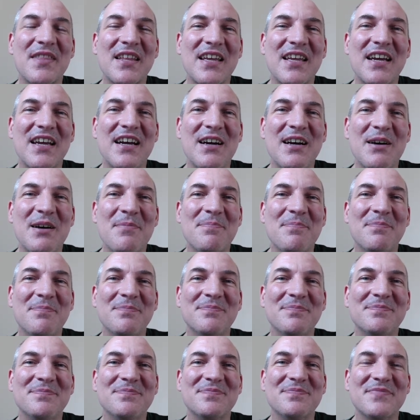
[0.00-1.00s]

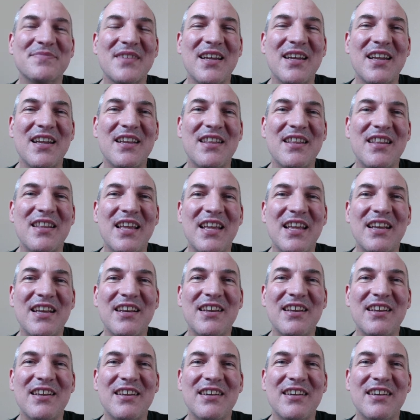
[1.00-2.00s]
And then